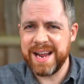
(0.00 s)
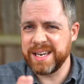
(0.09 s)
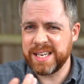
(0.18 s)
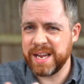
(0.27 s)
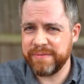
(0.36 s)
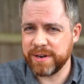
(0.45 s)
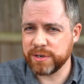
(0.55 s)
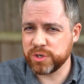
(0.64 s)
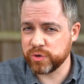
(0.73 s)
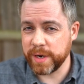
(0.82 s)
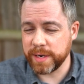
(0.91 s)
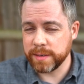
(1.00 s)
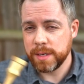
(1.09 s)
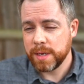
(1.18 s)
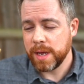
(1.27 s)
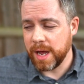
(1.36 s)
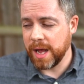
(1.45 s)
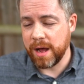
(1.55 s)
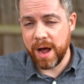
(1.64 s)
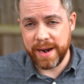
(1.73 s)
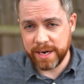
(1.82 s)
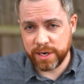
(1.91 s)
to 10 finger string
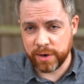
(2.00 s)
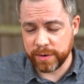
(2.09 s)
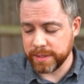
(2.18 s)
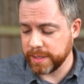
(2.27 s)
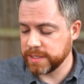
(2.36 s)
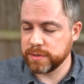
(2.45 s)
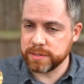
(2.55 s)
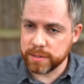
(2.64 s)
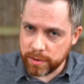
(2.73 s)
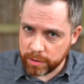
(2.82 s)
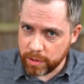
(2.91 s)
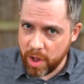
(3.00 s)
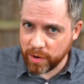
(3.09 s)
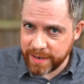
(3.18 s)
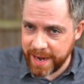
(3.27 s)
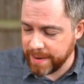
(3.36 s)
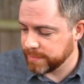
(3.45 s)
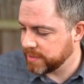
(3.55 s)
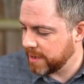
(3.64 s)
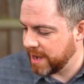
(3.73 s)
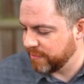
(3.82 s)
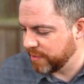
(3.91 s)
on it currently. So it's a little long game
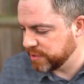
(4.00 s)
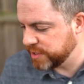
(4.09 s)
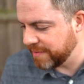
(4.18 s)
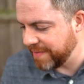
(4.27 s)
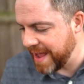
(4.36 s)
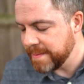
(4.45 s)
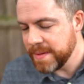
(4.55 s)
version of that.